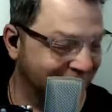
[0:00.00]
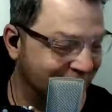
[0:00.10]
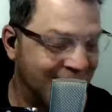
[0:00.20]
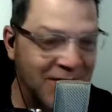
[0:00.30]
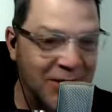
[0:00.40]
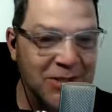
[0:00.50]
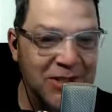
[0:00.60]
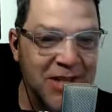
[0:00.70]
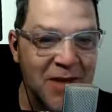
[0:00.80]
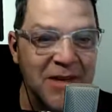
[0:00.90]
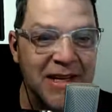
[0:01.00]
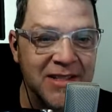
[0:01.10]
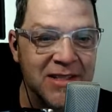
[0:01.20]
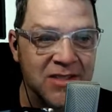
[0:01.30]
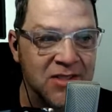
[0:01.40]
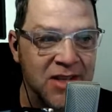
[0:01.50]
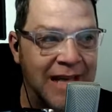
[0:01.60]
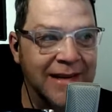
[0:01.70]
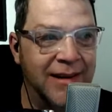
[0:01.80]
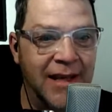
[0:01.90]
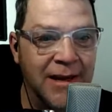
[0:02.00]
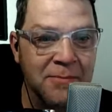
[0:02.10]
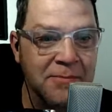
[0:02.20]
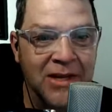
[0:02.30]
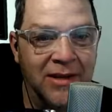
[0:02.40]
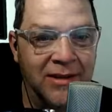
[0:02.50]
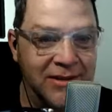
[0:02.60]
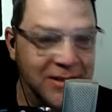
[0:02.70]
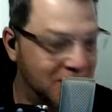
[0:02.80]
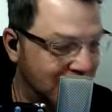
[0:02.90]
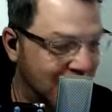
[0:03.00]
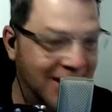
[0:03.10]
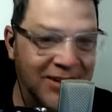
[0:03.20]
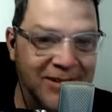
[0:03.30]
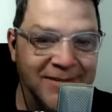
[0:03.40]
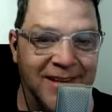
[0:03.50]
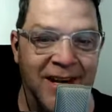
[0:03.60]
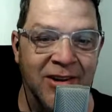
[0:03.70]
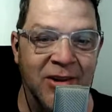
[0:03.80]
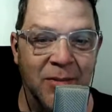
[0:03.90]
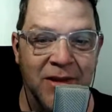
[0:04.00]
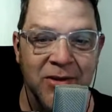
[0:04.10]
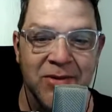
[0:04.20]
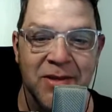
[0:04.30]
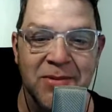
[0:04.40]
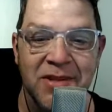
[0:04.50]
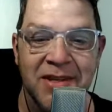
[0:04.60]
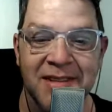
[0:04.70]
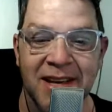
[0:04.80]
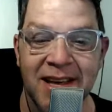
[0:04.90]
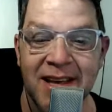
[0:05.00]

But it was just, it's just slight, like a mill or something. I don't know. I don't know about those types of things.